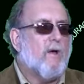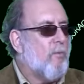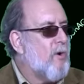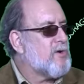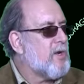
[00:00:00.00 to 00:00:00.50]

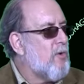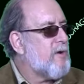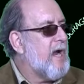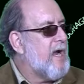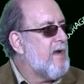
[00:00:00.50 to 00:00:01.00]
where it's
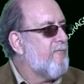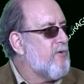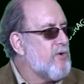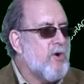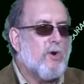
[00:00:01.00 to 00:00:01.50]
located, for
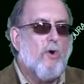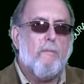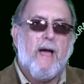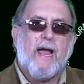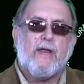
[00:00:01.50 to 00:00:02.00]
you to go
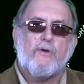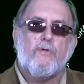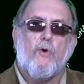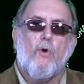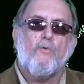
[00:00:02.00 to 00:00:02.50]
back and do
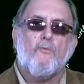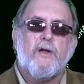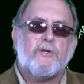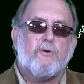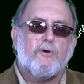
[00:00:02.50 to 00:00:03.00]
your own
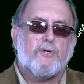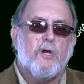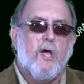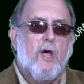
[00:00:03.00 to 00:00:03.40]
research,